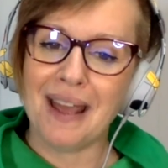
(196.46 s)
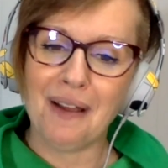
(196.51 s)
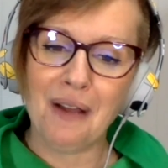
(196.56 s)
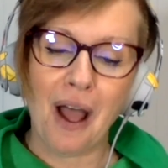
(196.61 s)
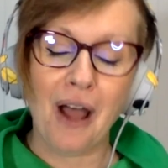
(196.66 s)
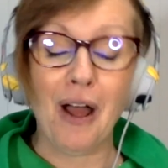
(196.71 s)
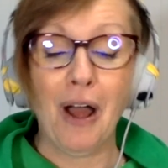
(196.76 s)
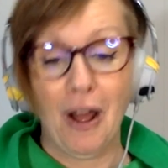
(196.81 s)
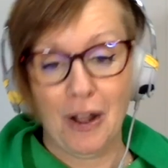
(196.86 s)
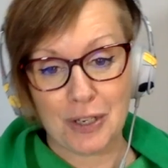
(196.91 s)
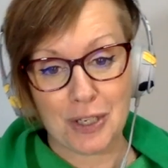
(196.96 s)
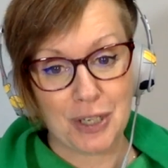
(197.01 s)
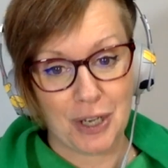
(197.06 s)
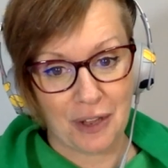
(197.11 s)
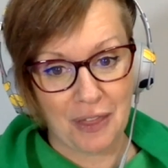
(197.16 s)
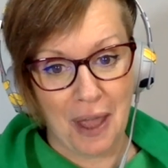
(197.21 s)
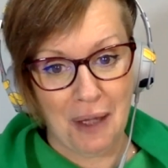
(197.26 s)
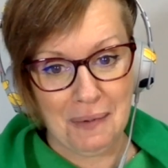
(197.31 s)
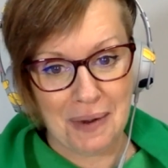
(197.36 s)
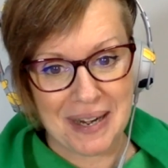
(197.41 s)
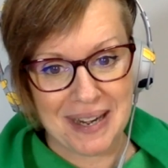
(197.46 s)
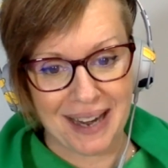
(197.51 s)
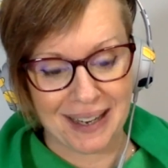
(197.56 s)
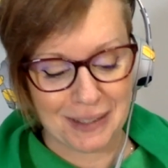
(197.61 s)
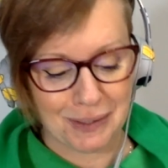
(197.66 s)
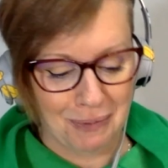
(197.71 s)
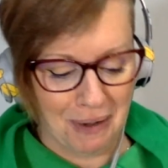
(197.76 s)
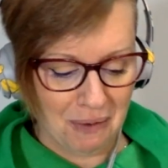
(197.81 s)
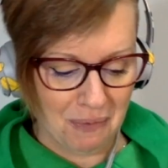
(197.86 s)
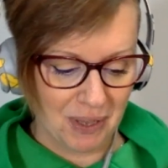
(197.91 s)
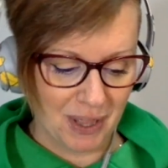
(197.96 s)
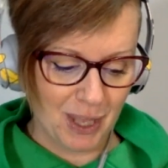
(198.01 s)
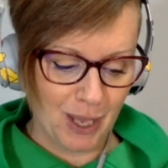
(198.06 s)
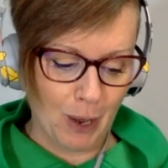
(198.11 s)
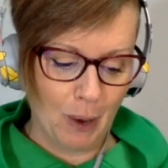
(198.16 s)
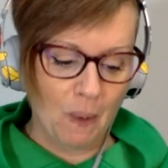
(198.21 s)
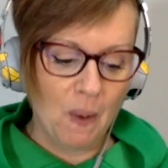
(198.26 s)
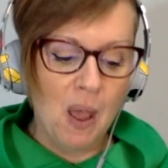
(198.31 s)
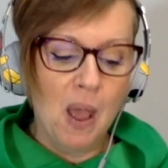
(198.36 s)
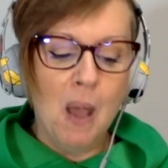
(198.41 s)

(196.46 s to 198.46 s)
I'll share that one next week with you.